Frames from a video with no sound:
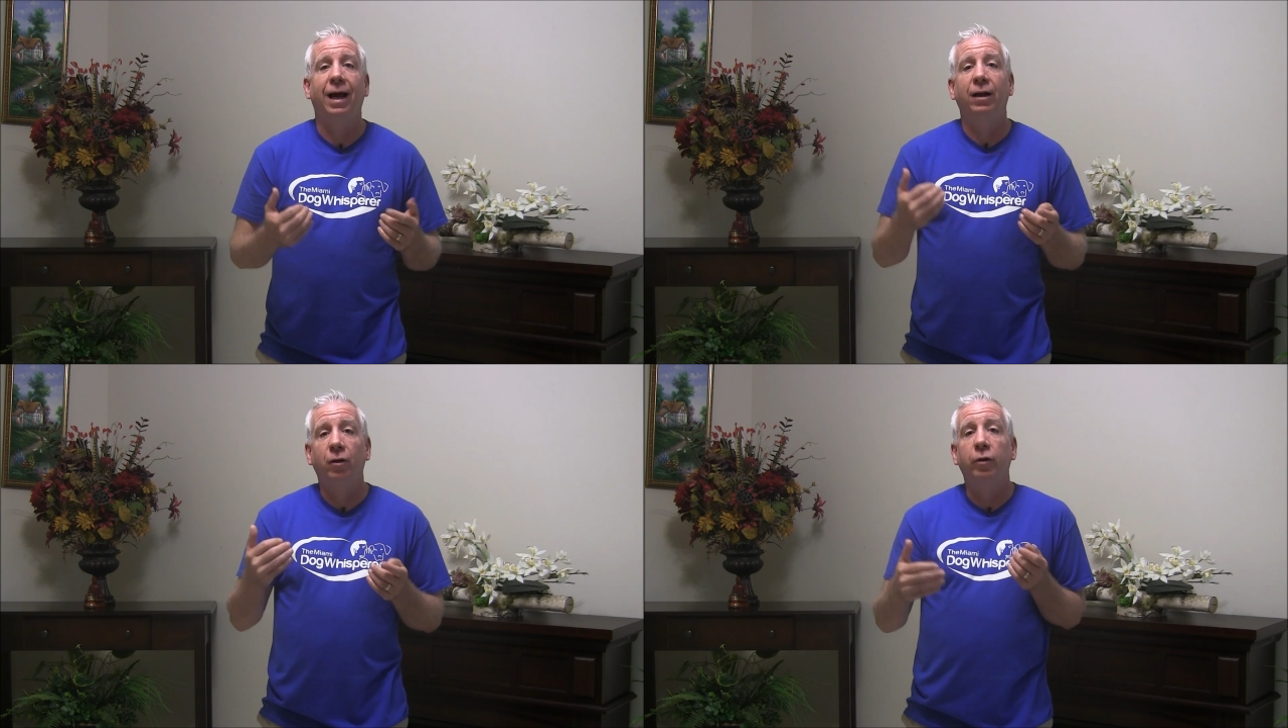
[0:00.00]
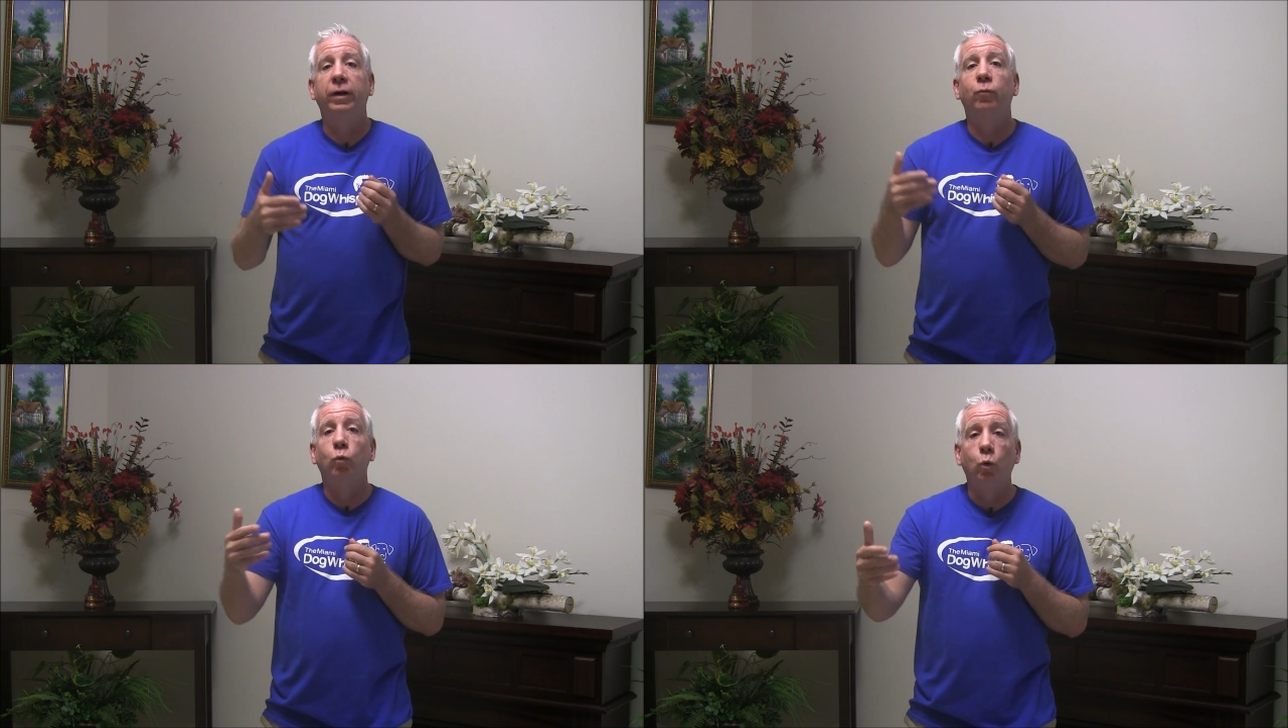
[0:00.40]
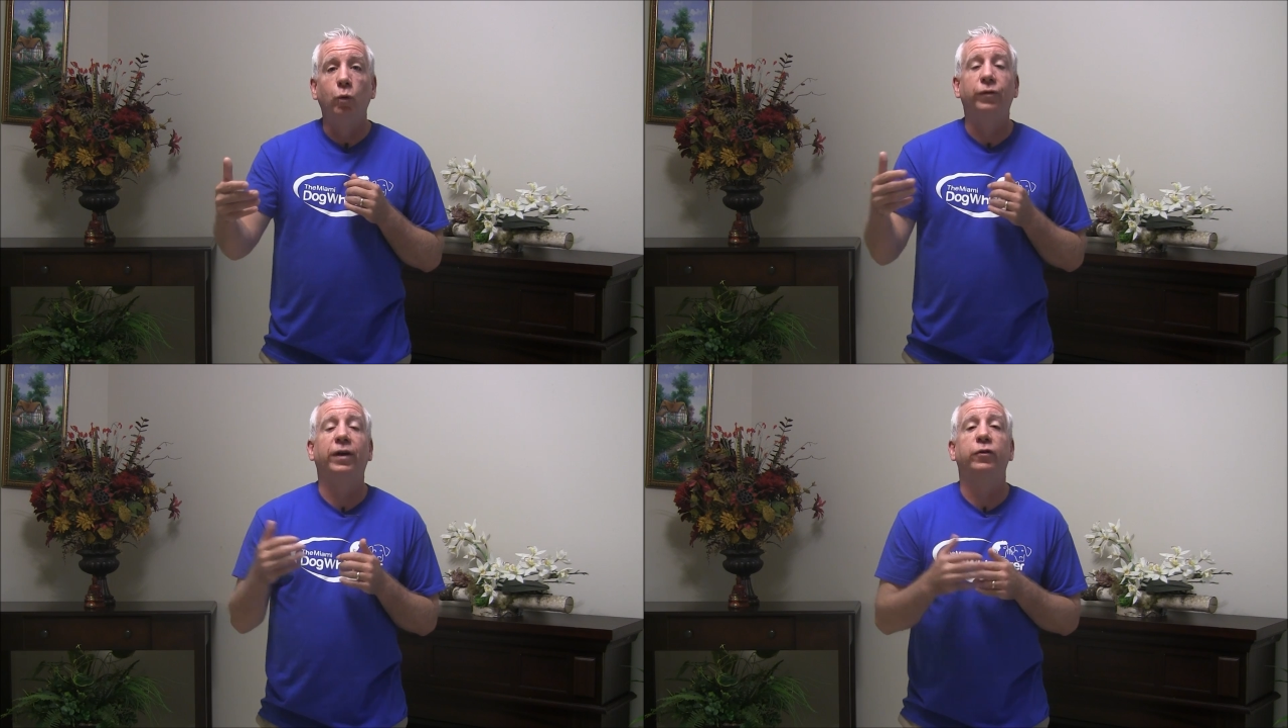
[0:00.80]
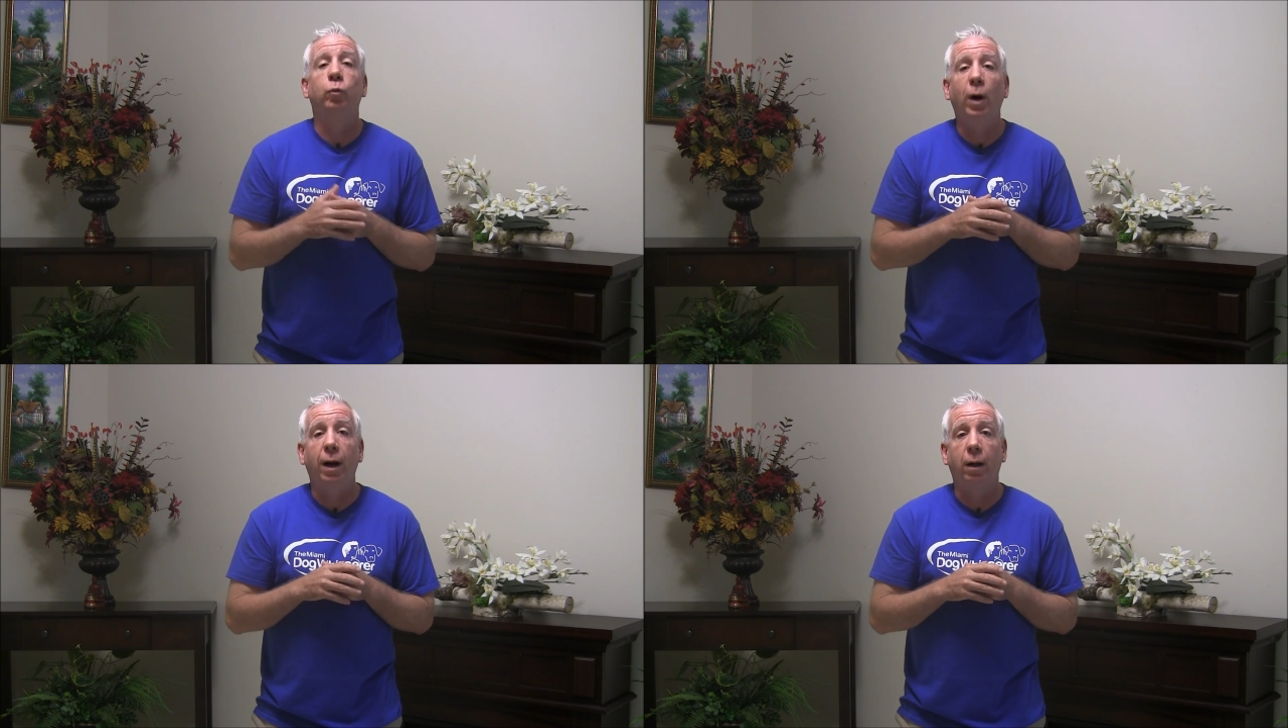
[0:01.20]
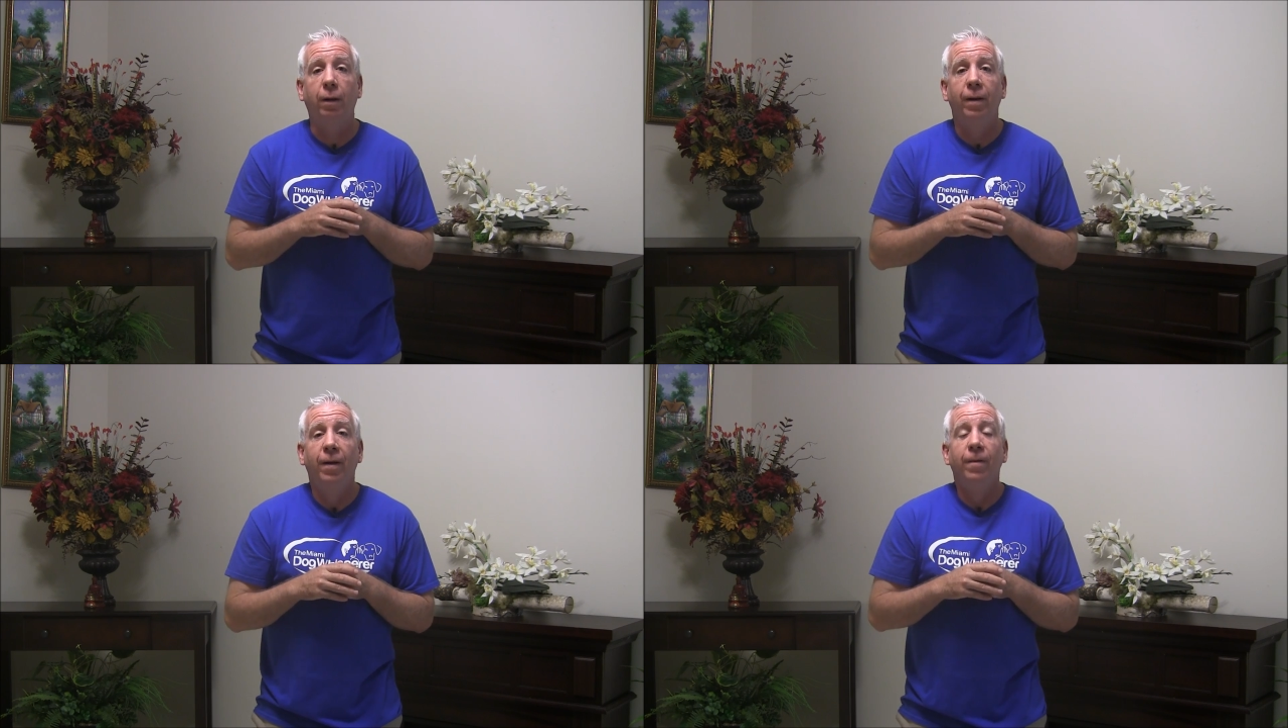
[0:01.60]
and learning rules as
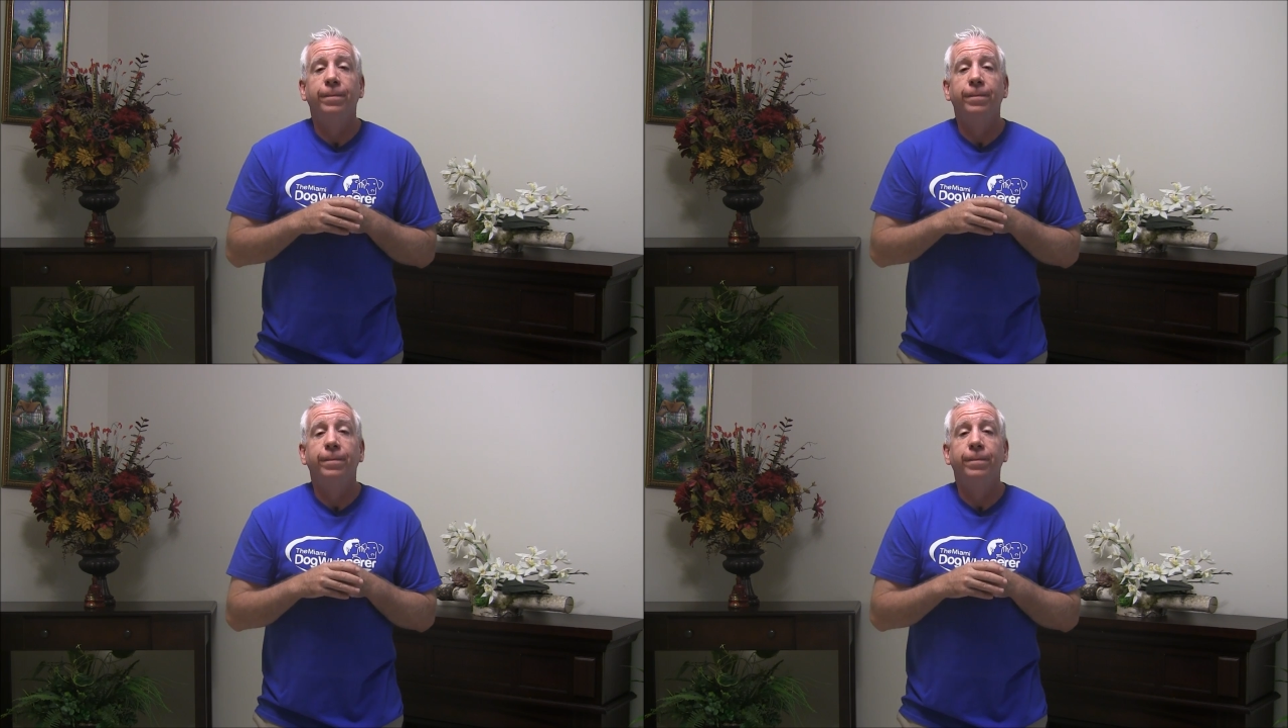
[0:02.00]
well